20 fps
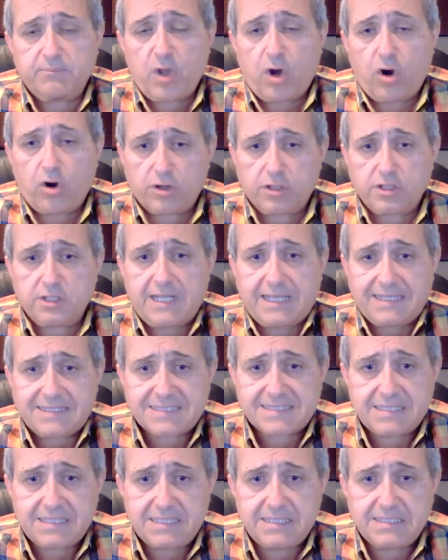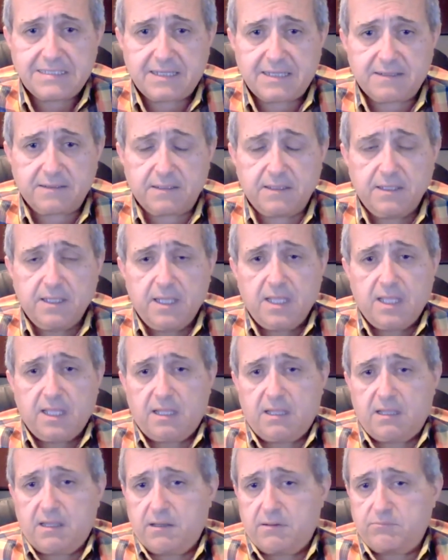Auryon-SCE data.
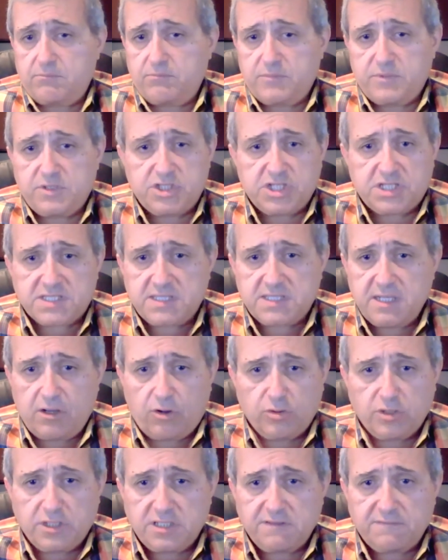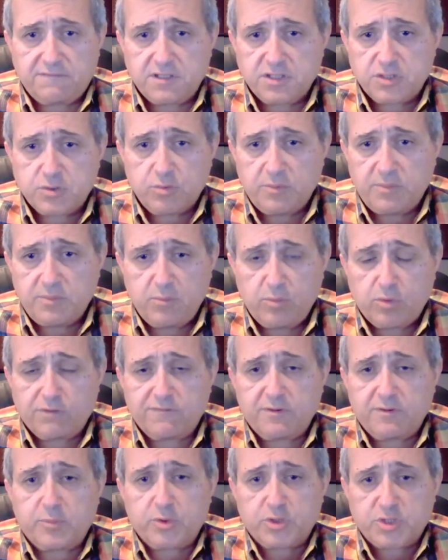just the only difference will be more
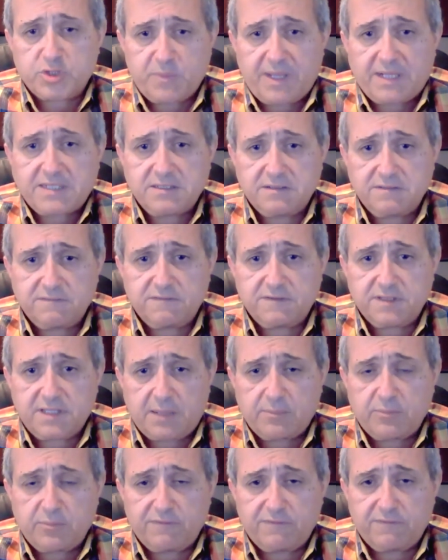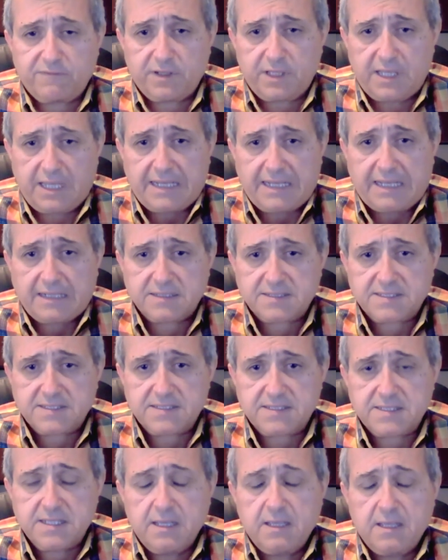of a prospective type of
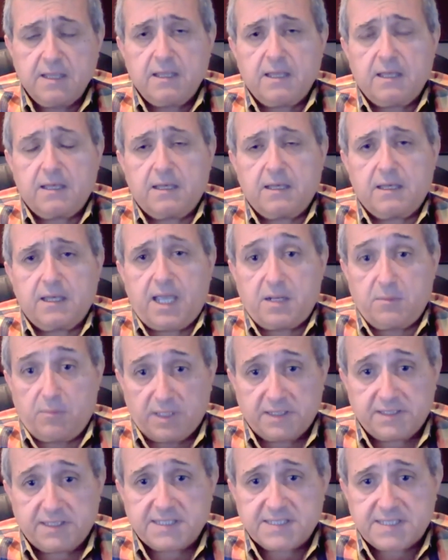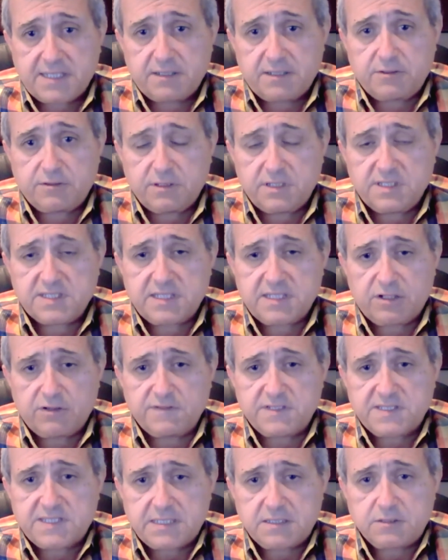analysis and multi-center instead of
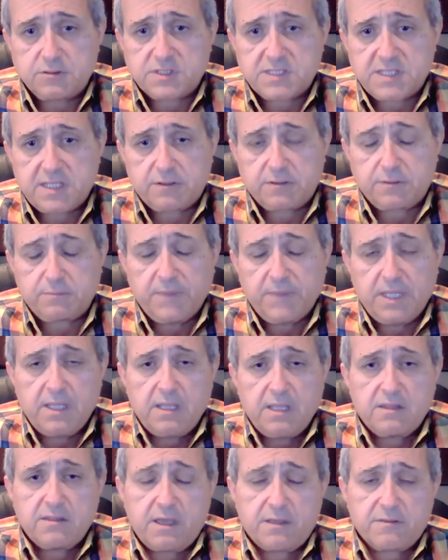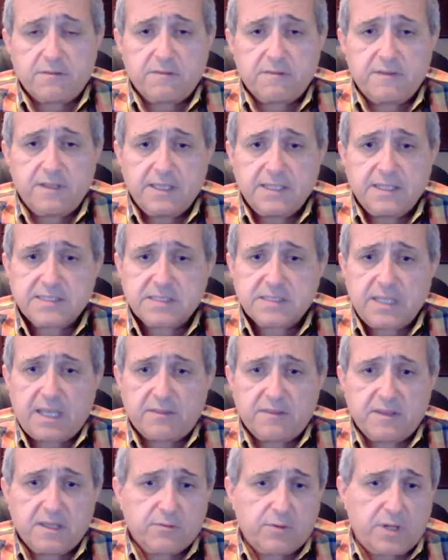a single center. The other thing is, I
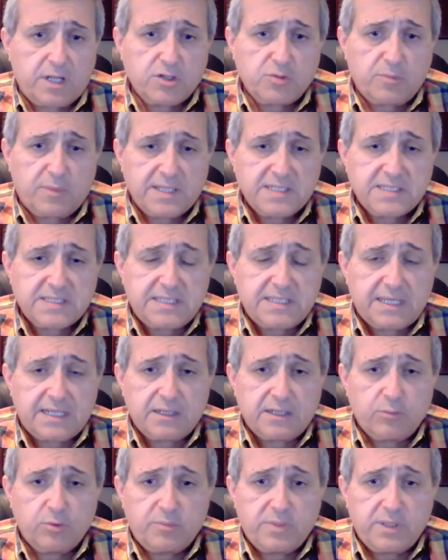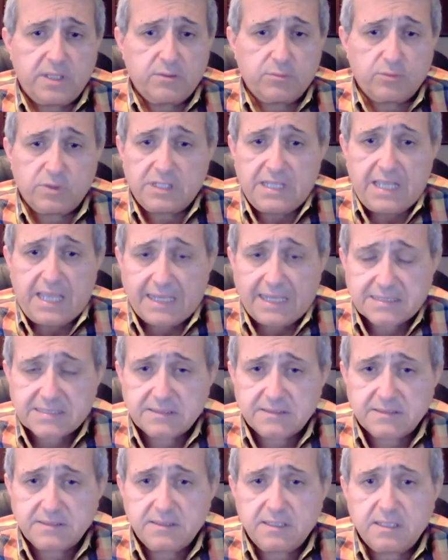think randomized data would be really
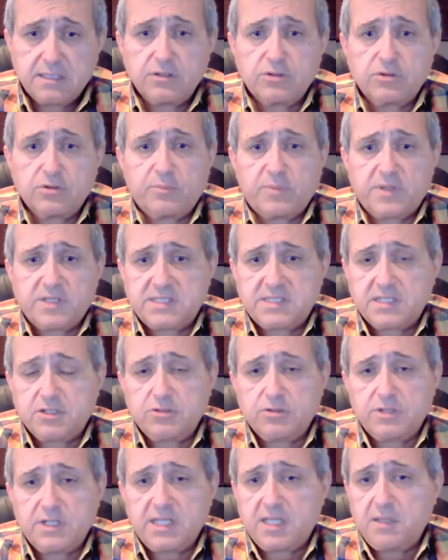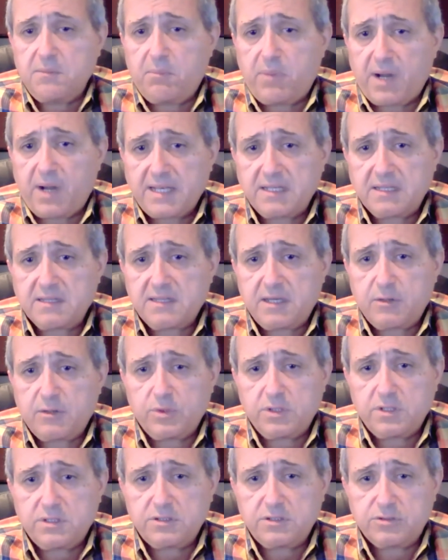excellent, particularly combining that
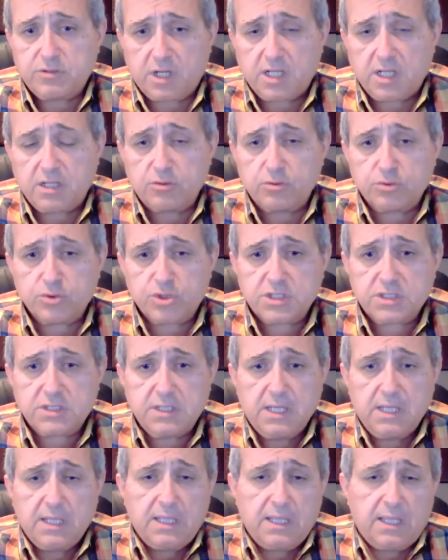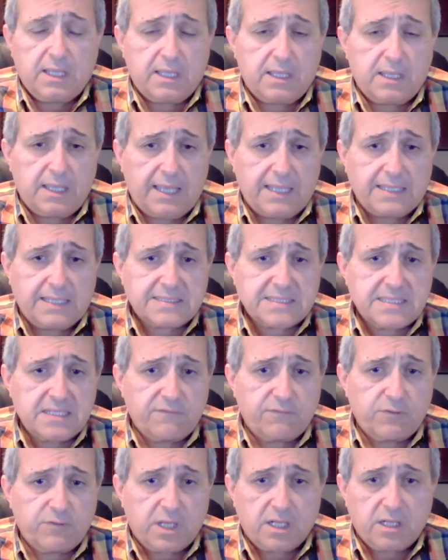with drug elution and see
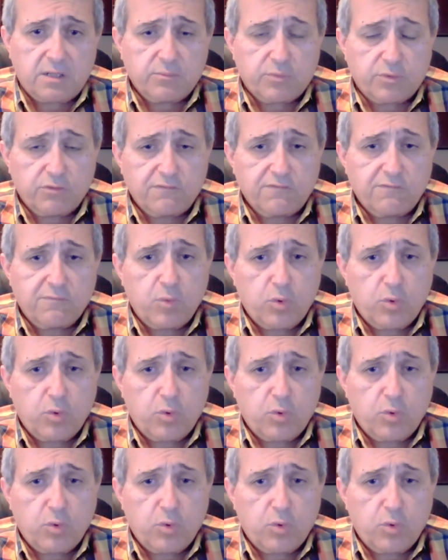if we can improve